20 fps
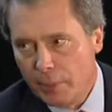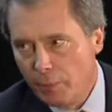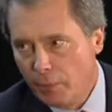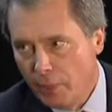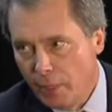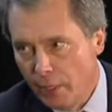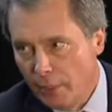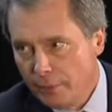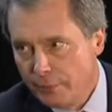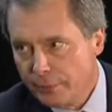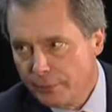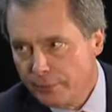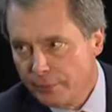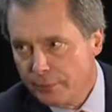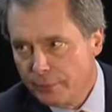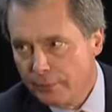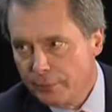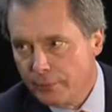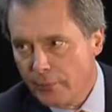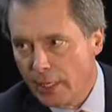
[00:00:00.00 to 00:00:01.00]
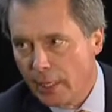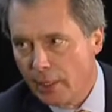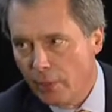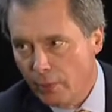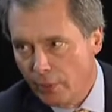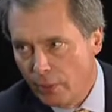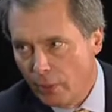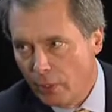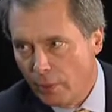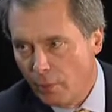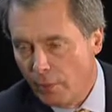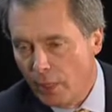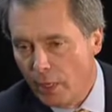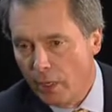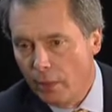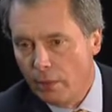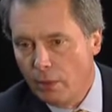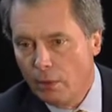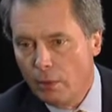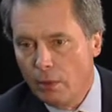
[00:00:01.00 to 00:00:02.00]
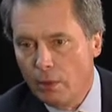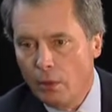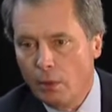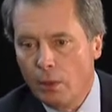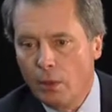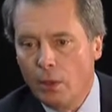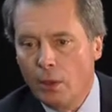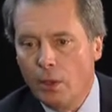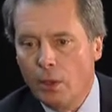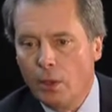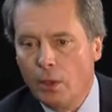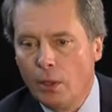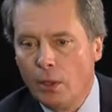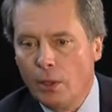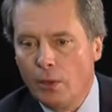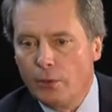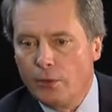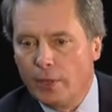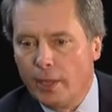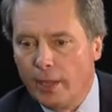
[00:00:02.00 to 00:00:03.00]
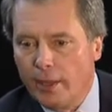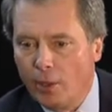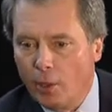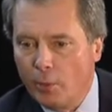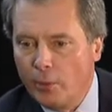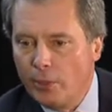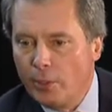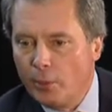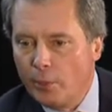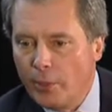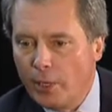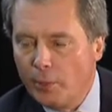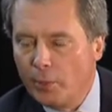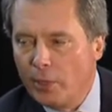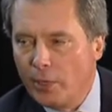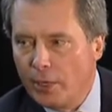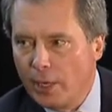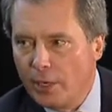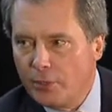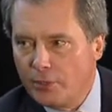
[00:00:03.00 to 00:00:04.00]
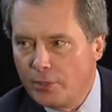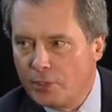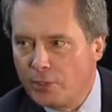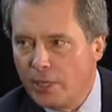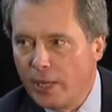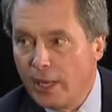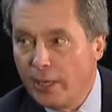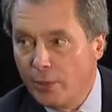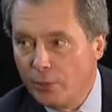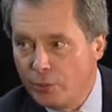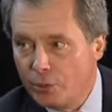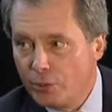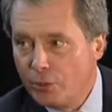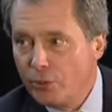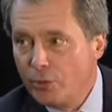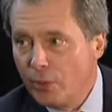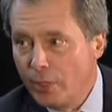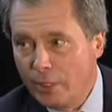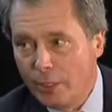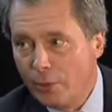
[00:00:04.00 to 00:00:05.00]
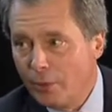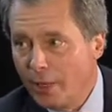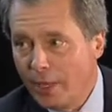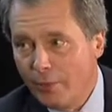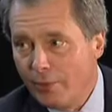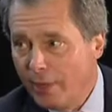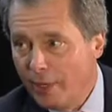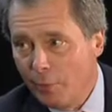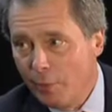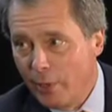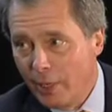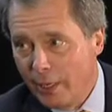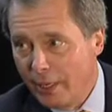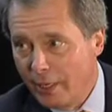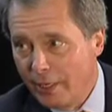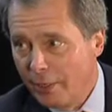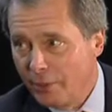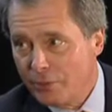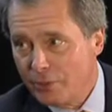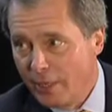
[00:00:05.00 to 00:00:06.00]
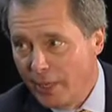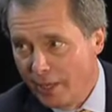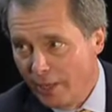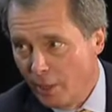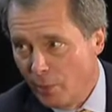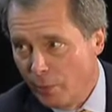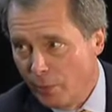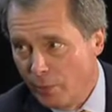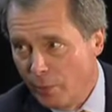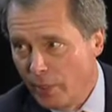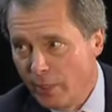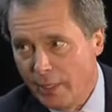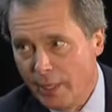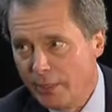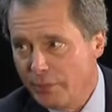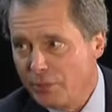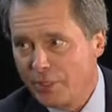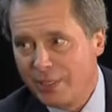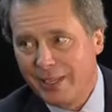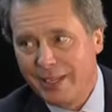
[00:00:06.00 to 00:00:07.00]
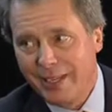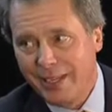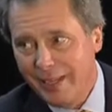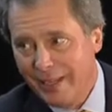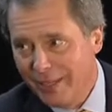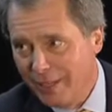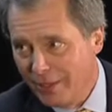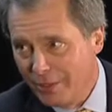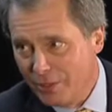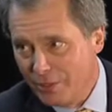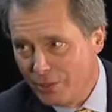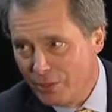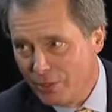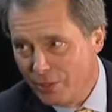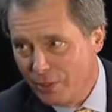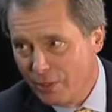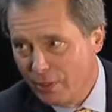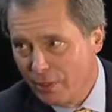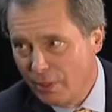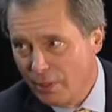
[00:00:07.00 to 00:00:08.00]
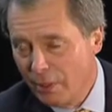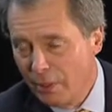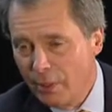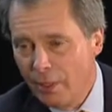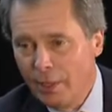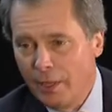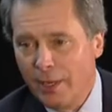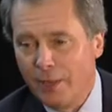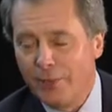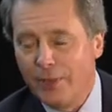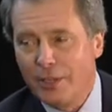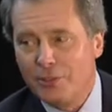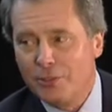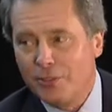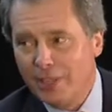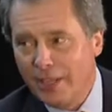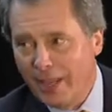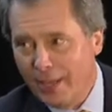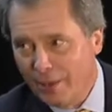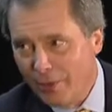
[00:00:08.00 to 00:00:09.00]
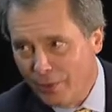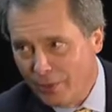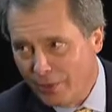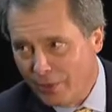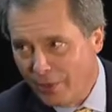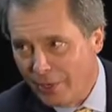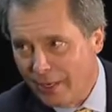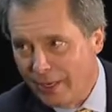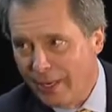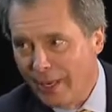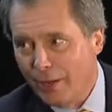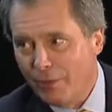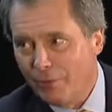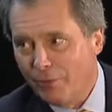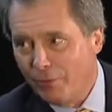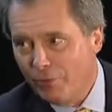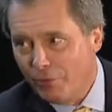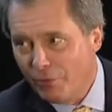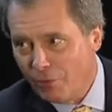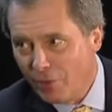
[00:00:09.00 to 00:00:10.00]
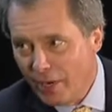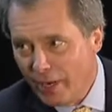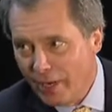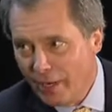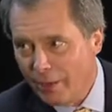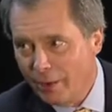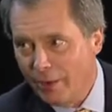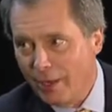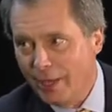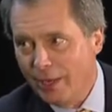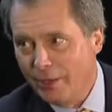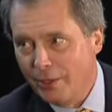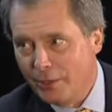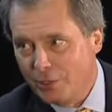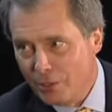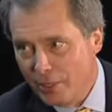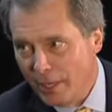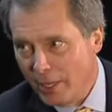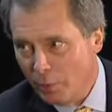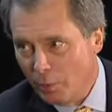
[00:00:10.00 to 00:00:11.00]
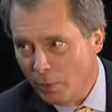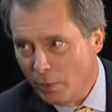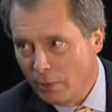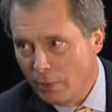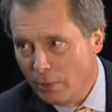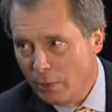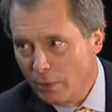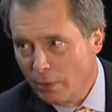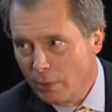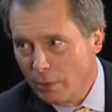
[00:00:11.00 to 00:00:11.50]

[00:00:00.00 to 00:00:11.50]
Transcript: committed, I know you're committed, to helping the people in our society who truly don't have anybody else to help them, and that's kids, and that's the elderly and frail and disabled.